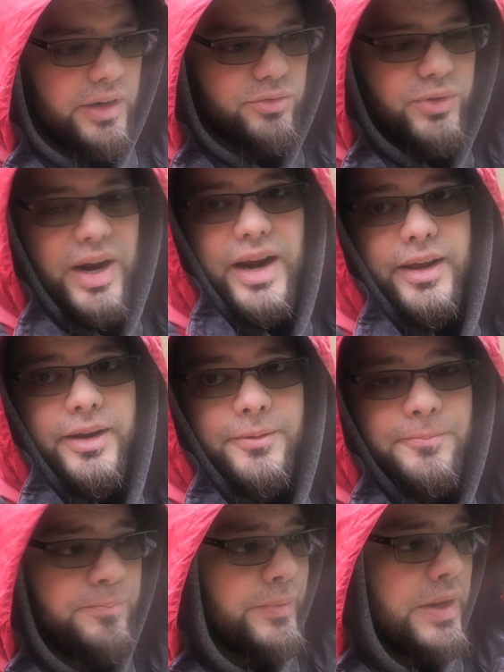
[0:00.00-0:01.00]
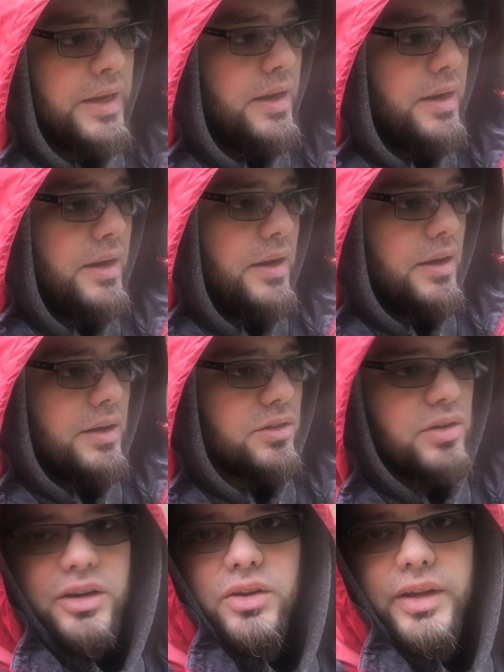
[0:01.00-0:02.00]
It's raining,
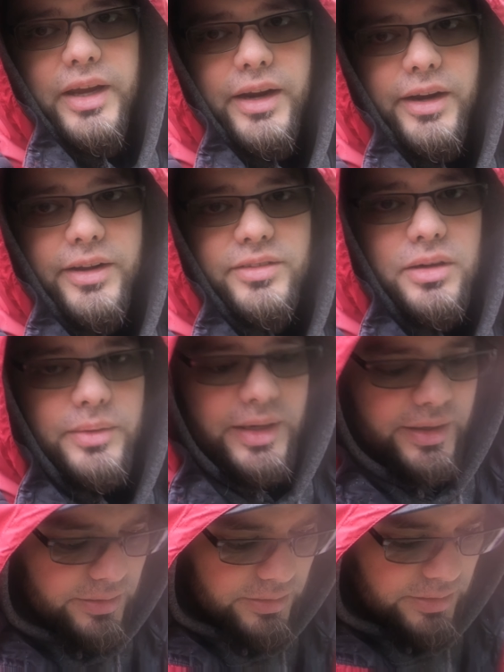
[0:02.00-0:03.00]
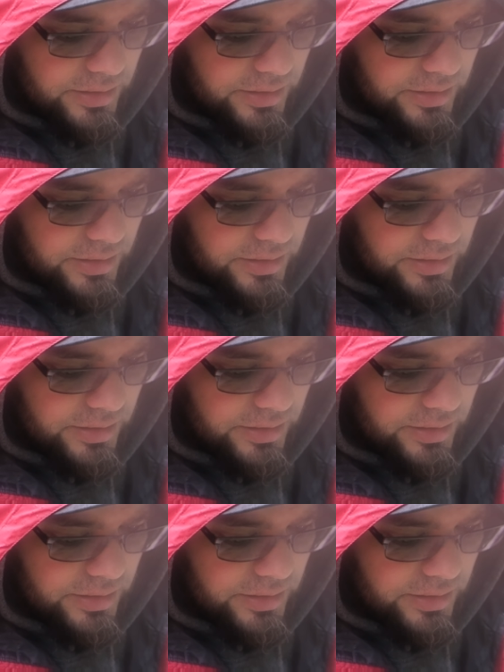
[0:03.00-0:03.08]
so I couldn't get any sunrise.